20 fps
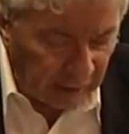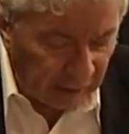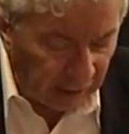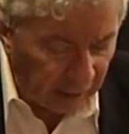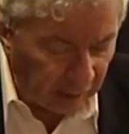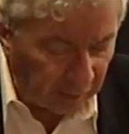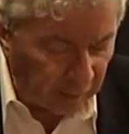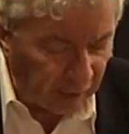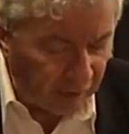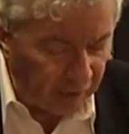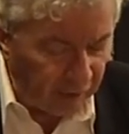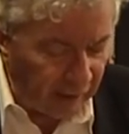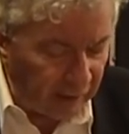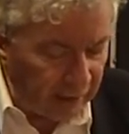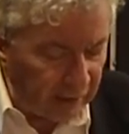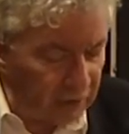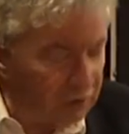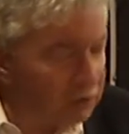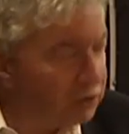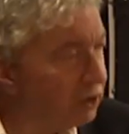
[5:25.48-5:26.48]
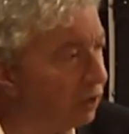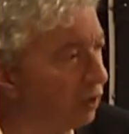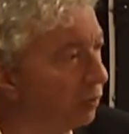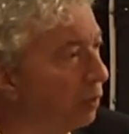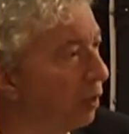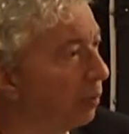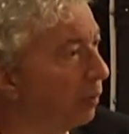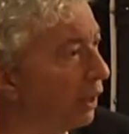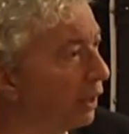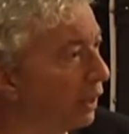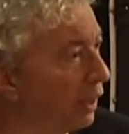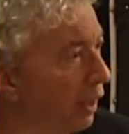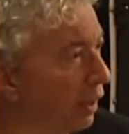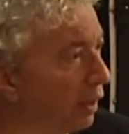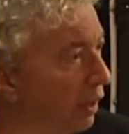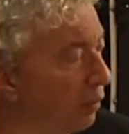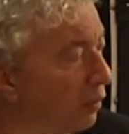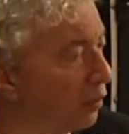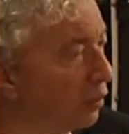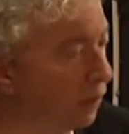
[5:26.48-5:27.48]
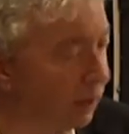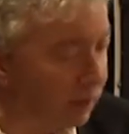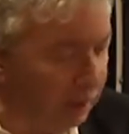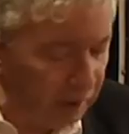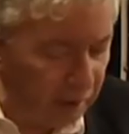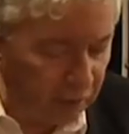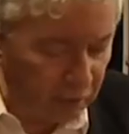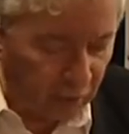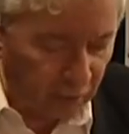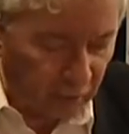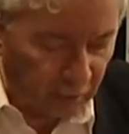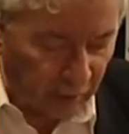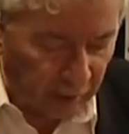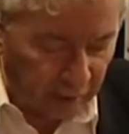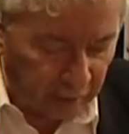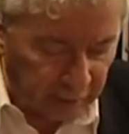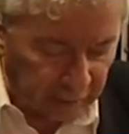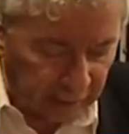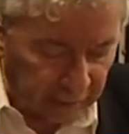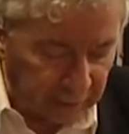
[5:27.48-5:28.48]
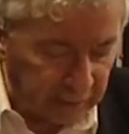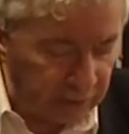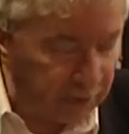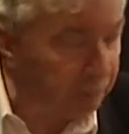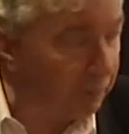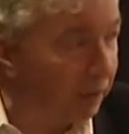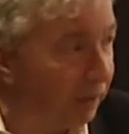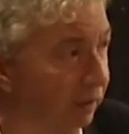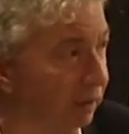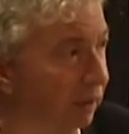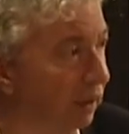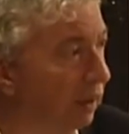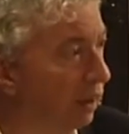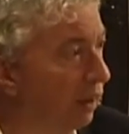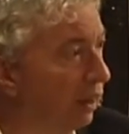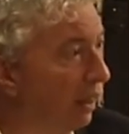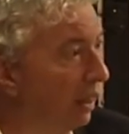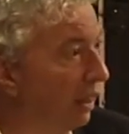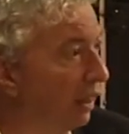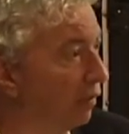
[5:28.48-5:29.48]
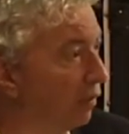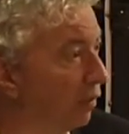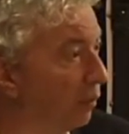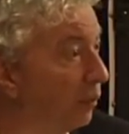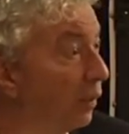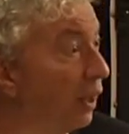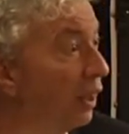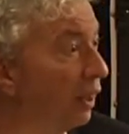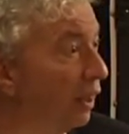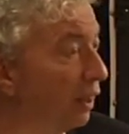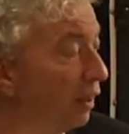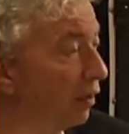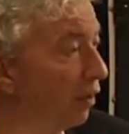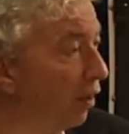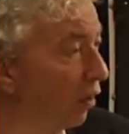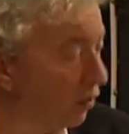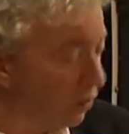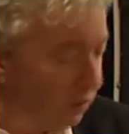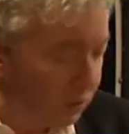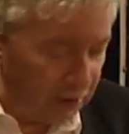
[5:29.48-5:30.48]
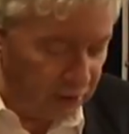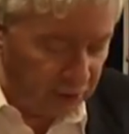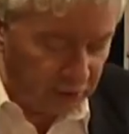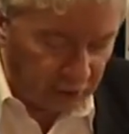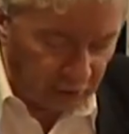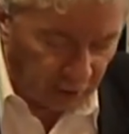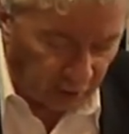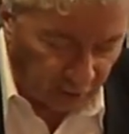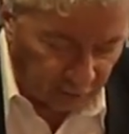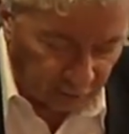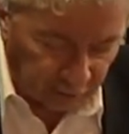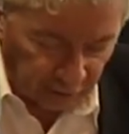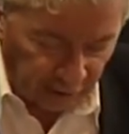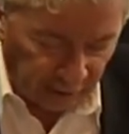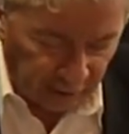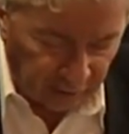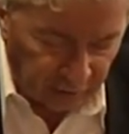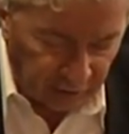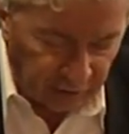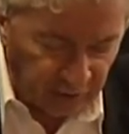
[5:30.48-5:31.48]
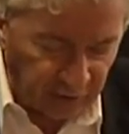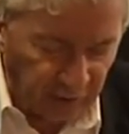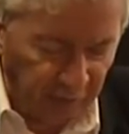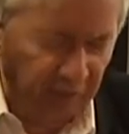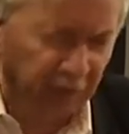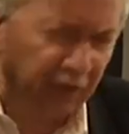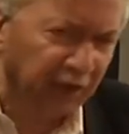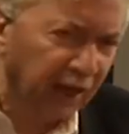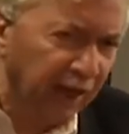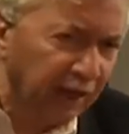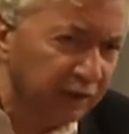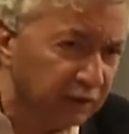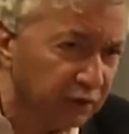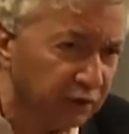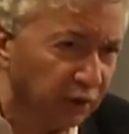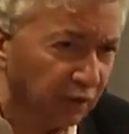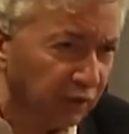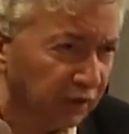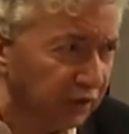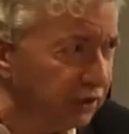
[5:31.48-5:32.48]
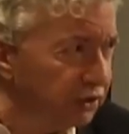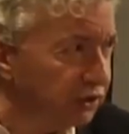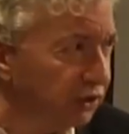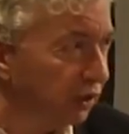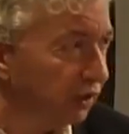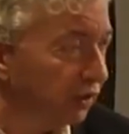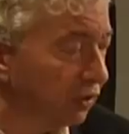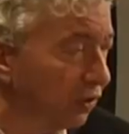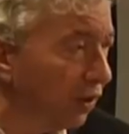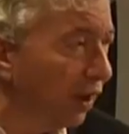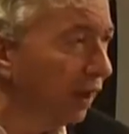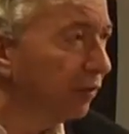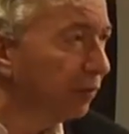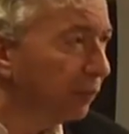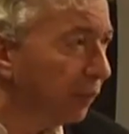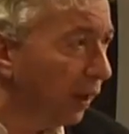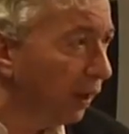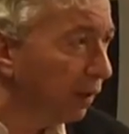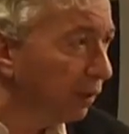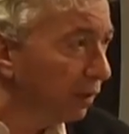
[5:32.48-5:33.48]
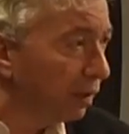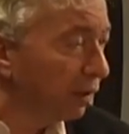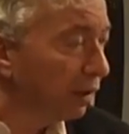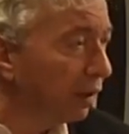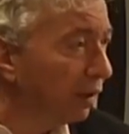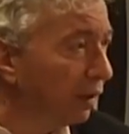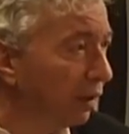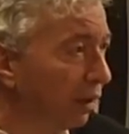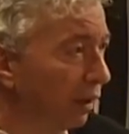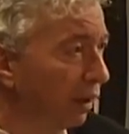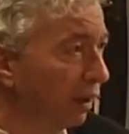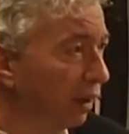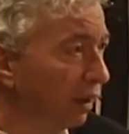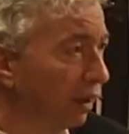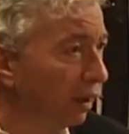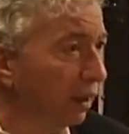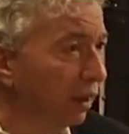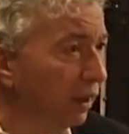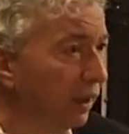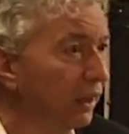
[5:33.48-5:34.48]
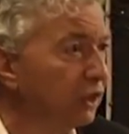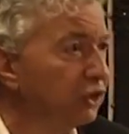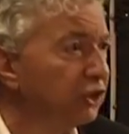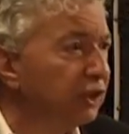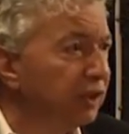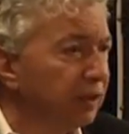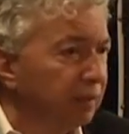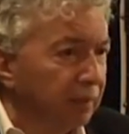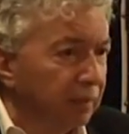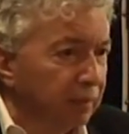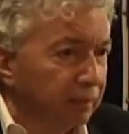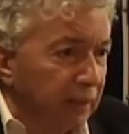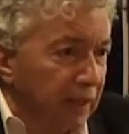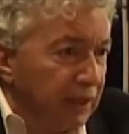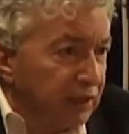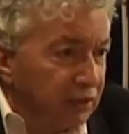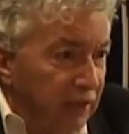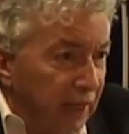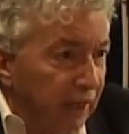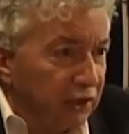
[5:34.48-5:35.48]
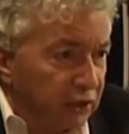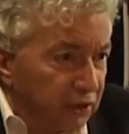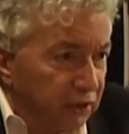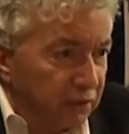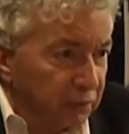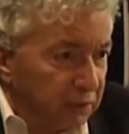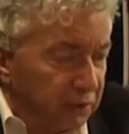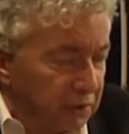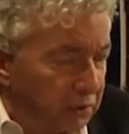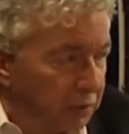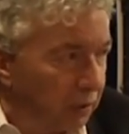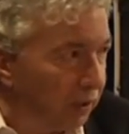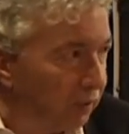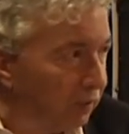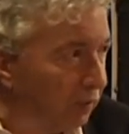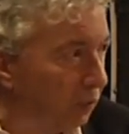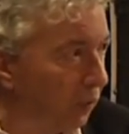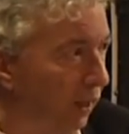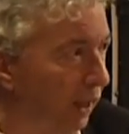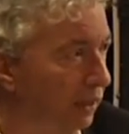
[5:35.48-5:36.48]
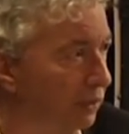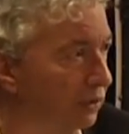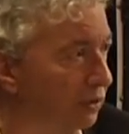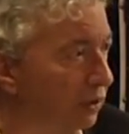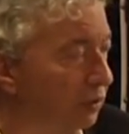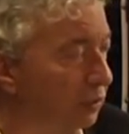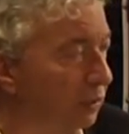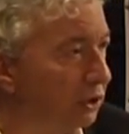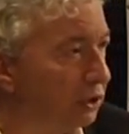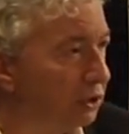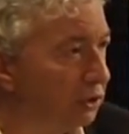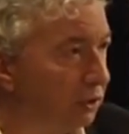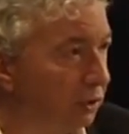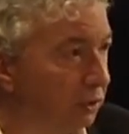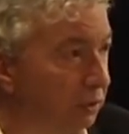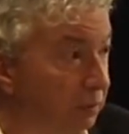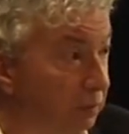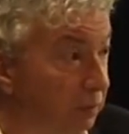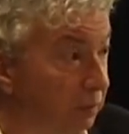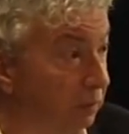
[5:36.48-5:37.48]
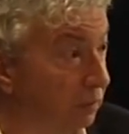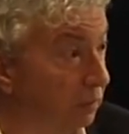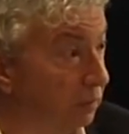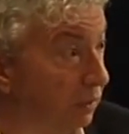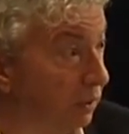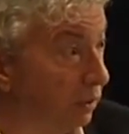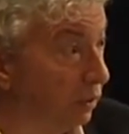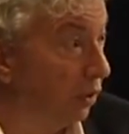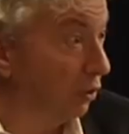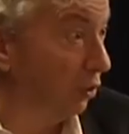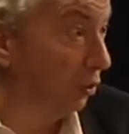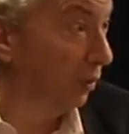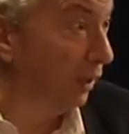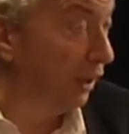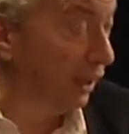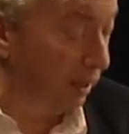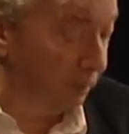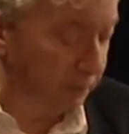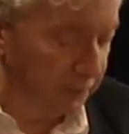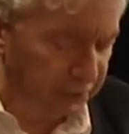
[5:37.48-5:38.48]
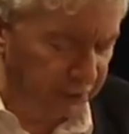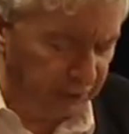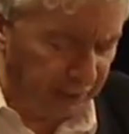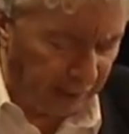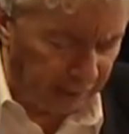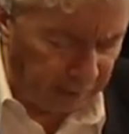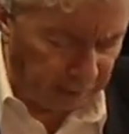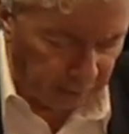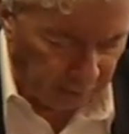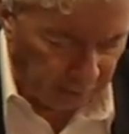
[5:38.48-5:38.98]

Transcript: Then Serbia, Bulgaria, Montenegro, recognized by in the Berlin Congress of 1878. So there is a great power legitimization, which is one of the ways in which you got to become a state